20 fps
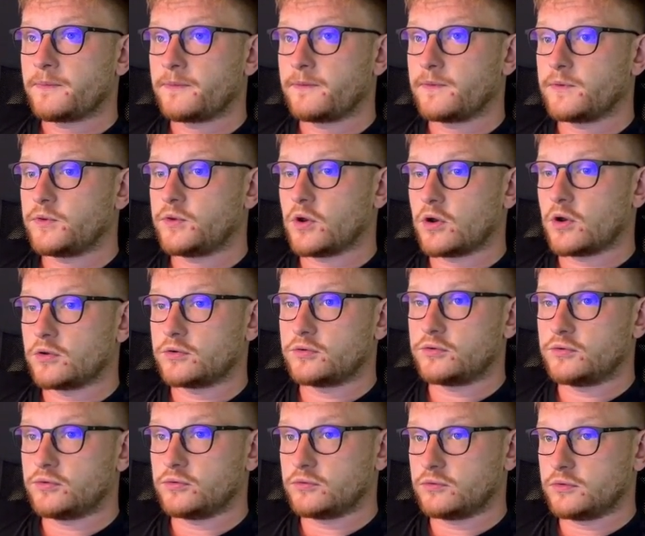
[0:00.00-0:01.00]
don't
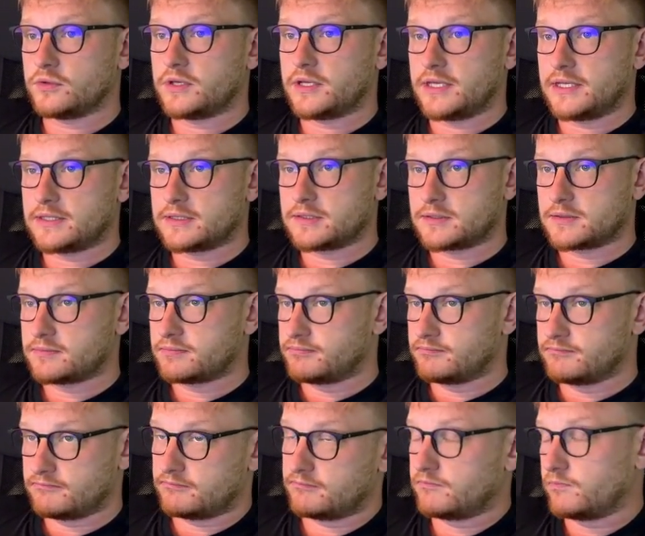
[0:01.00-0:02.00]
do these
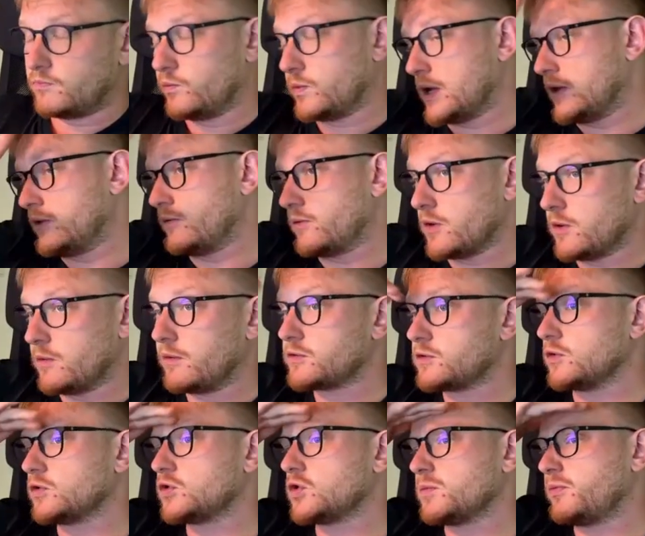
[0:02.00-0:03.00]
one row of
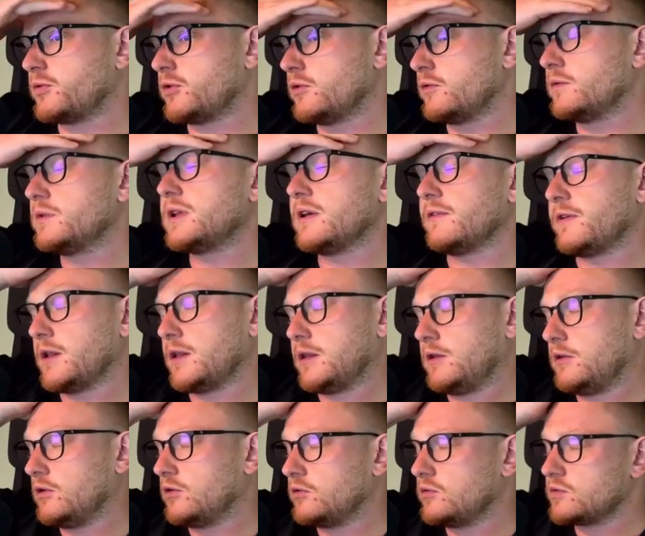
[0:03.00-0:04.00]
social proof. Definitely
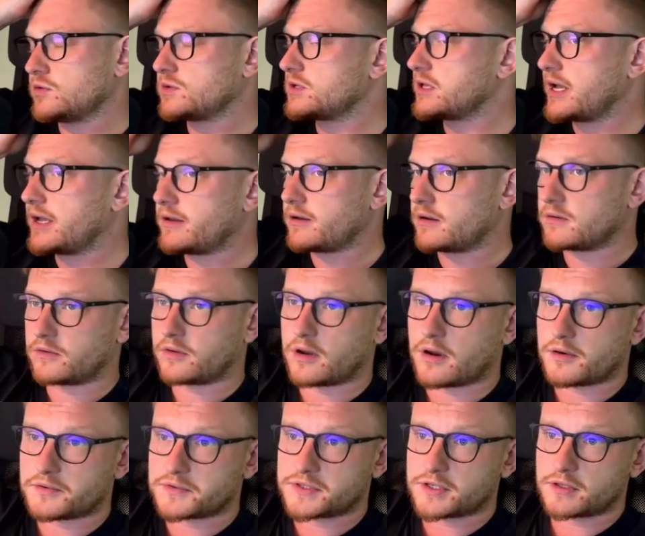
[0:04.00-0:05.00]
don't do slider or
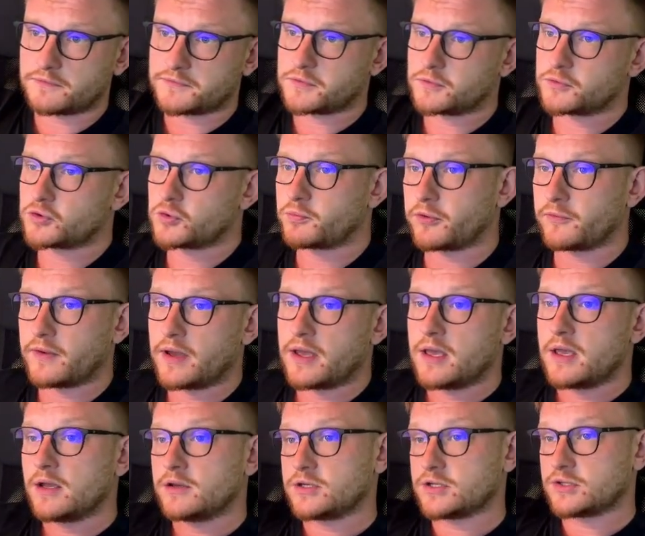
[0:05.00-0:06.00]
carousel of social proof.
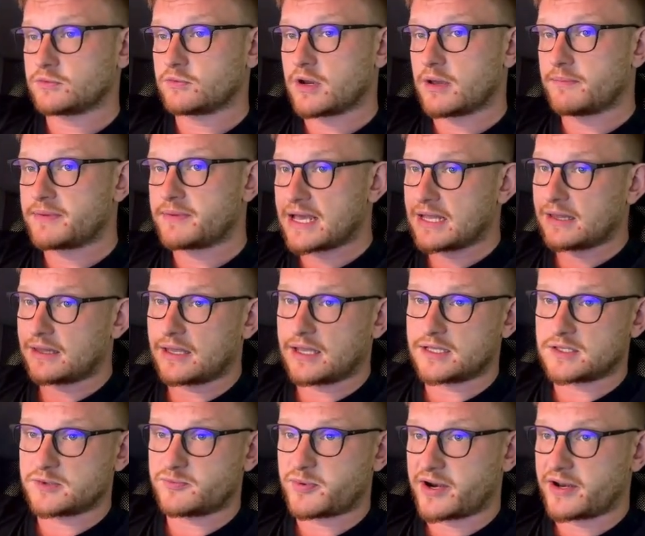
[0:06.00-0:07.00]
Just grab that and
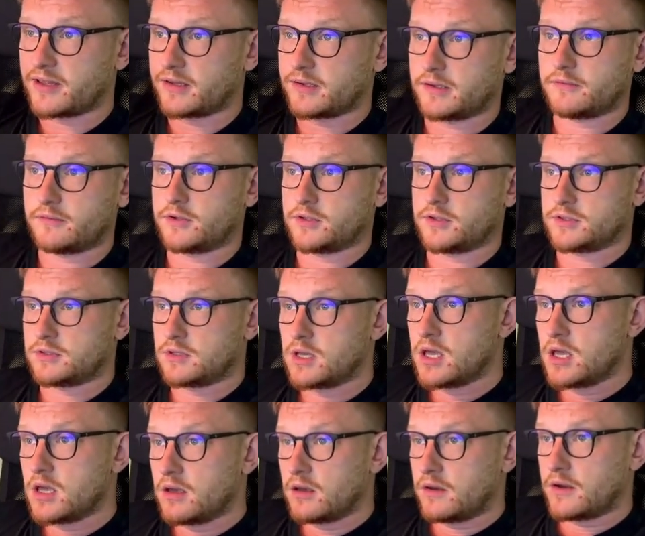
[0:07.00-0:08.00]
spread that across.
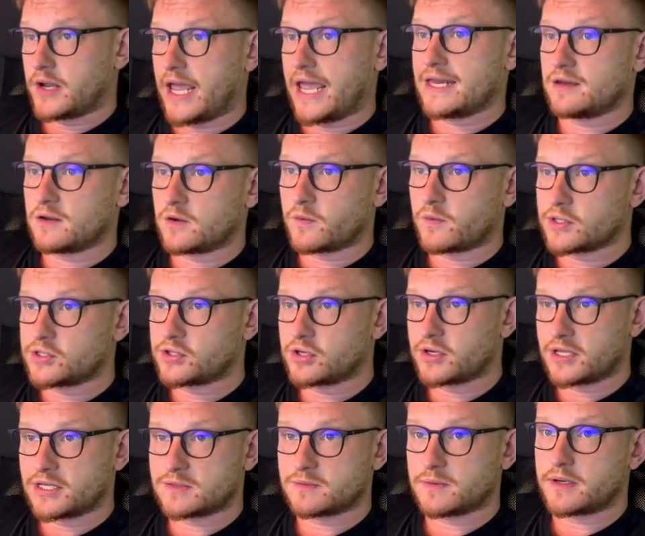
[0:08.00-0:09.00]
Okay. The question
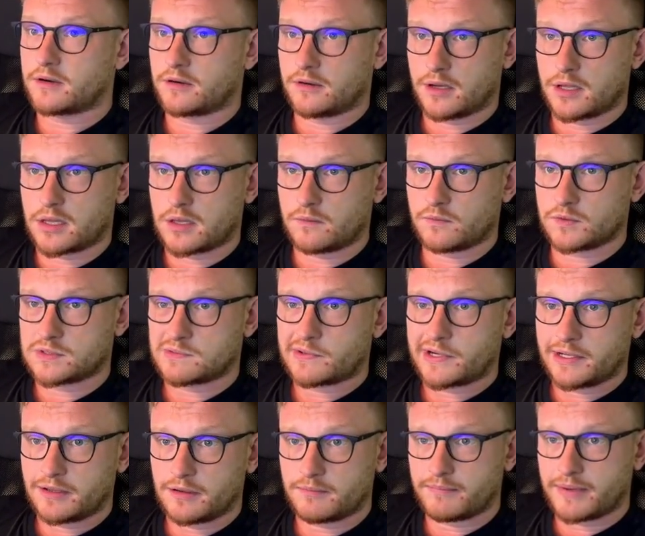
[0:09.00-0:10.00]
is whether or not it was really
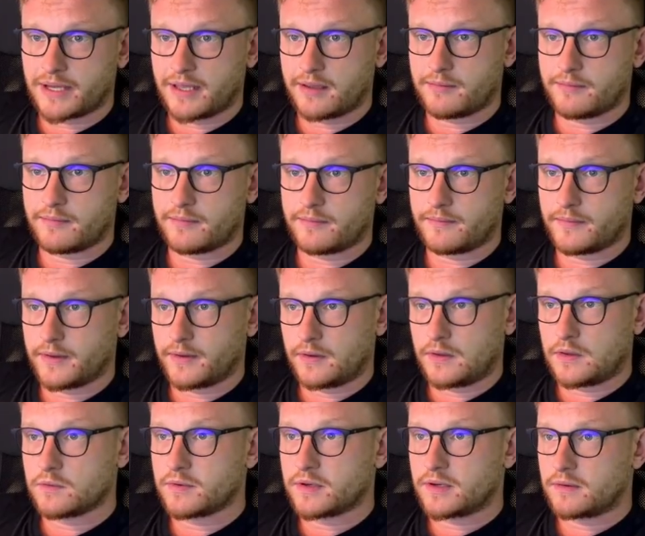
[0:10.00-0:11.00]
done by a
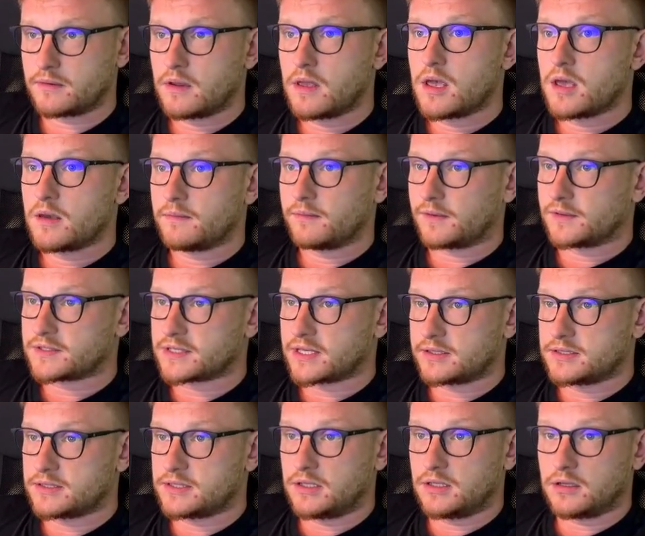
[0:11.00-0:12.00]
human, because I
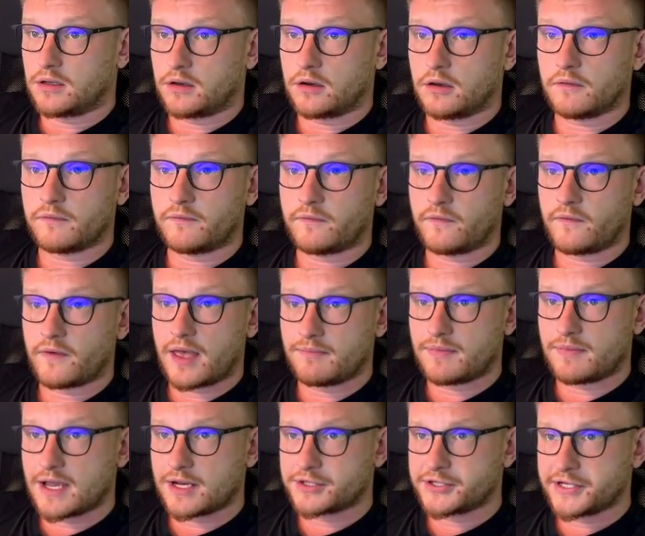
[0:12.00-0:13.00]
see a lot of M
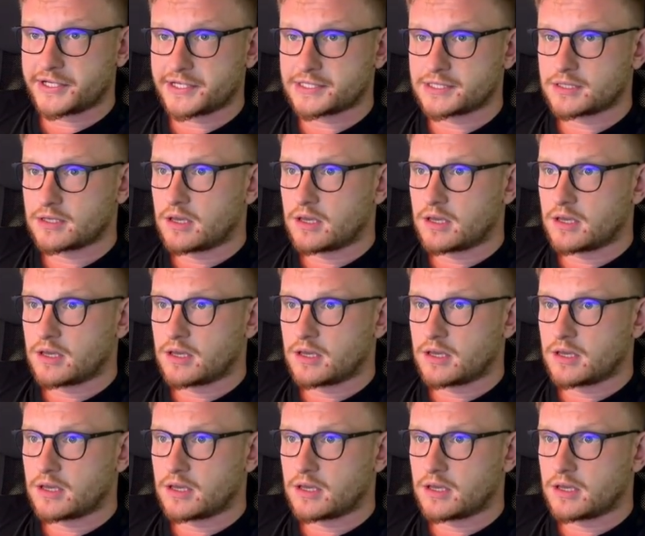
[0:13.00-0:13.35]
dashes.